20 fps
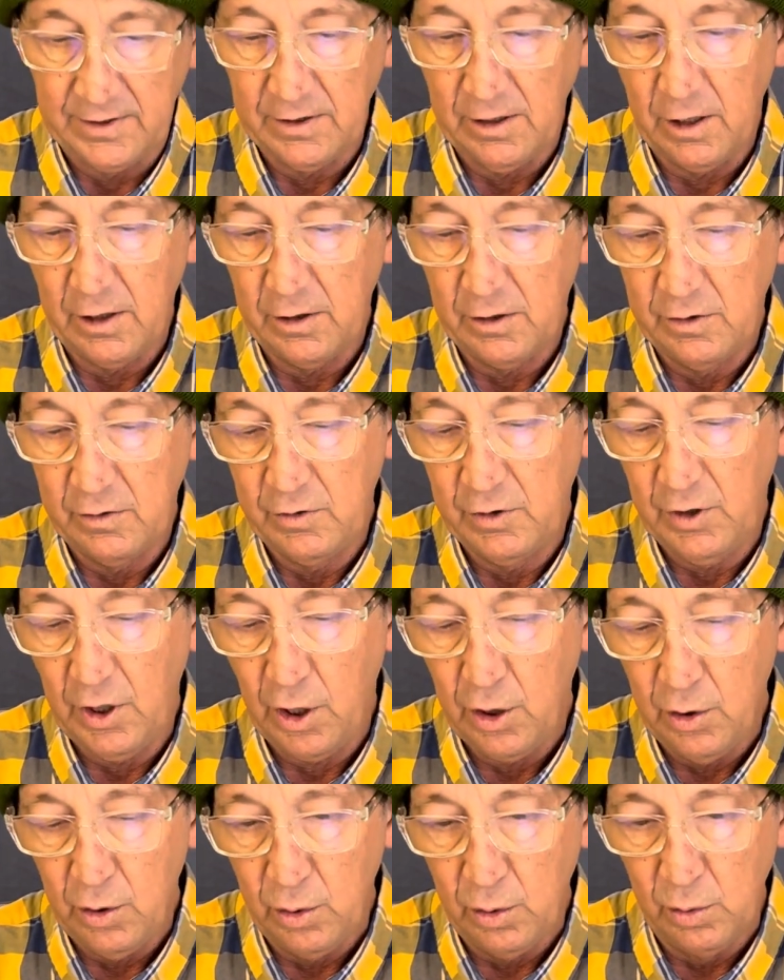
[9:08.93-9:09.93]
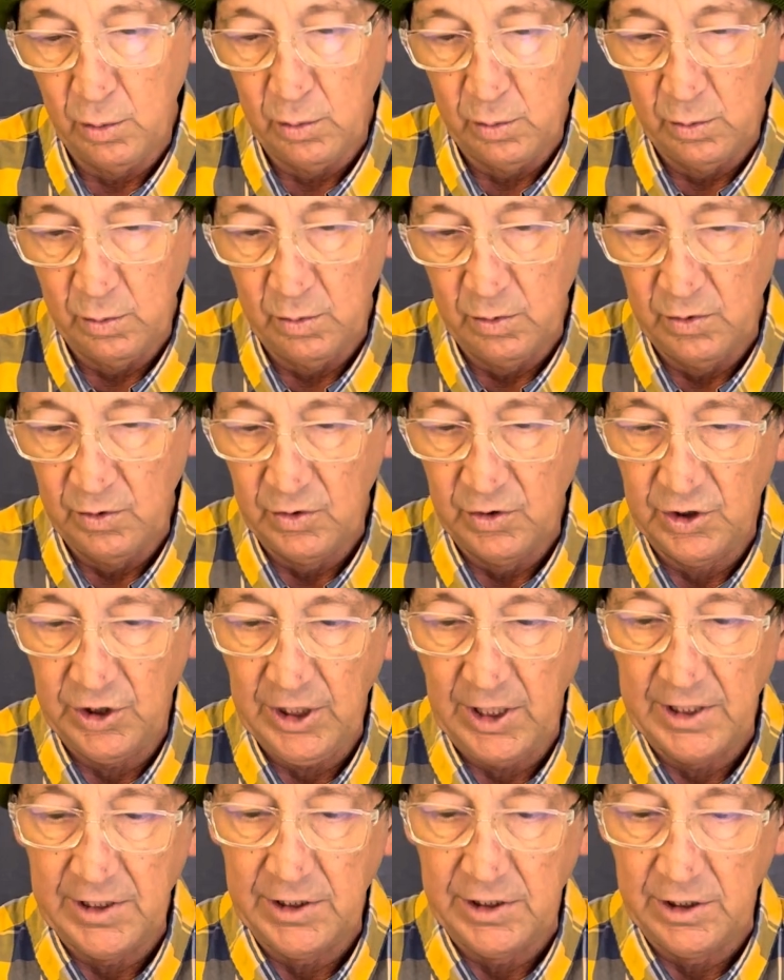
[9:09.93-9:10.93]
our tone
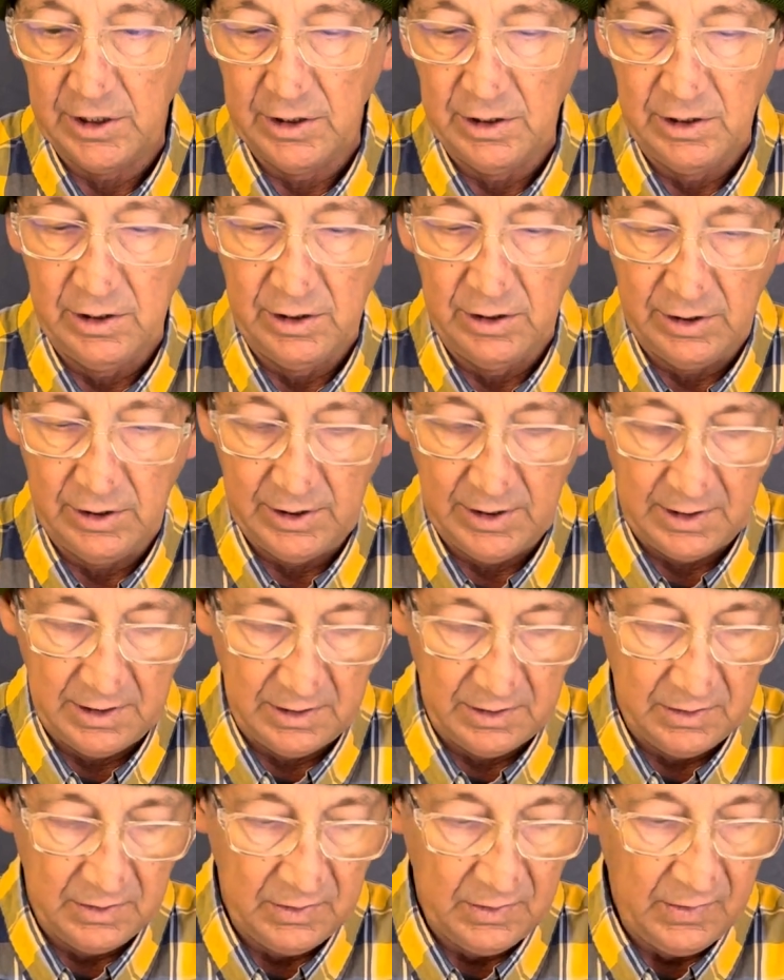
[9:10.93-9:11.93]
changes, and